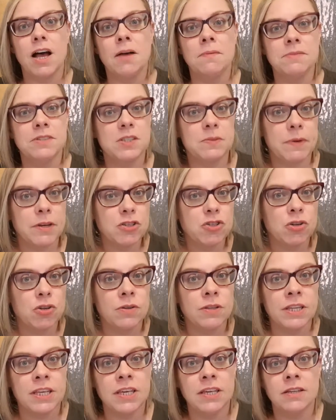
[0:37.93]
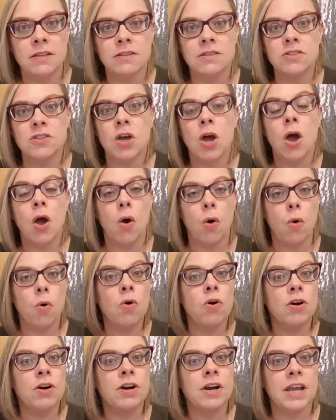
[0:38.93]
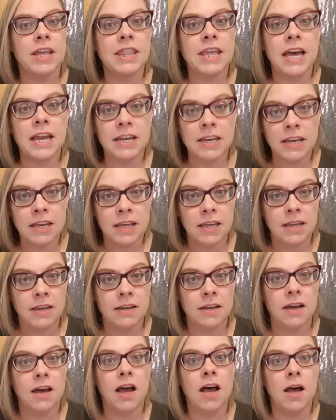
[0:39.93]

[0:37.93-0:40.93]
special needs or that need